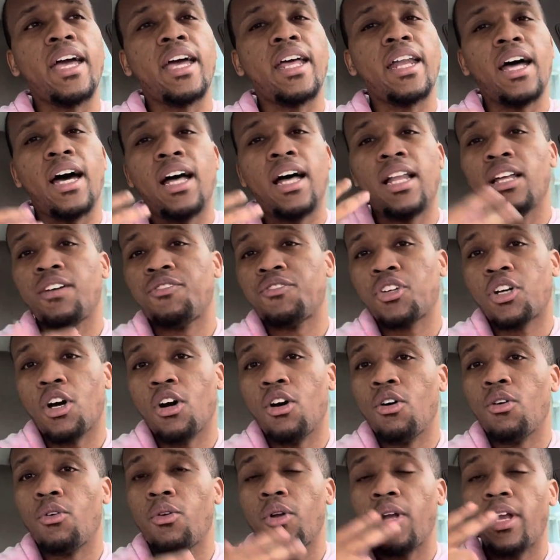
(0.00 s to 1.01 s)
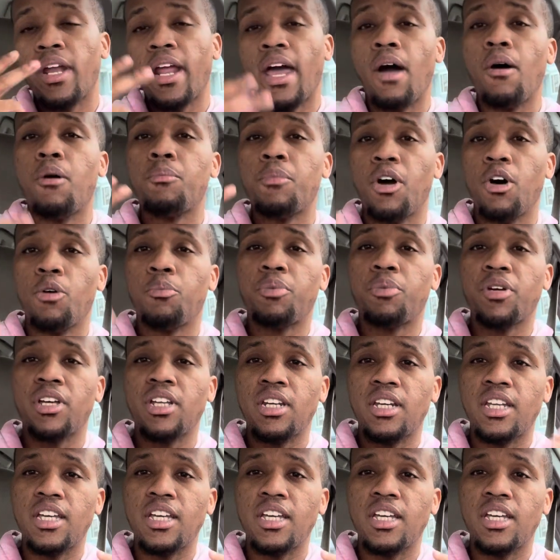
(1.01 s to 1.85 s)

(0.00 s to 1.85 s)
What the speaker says: I left the cult. Now I'm helping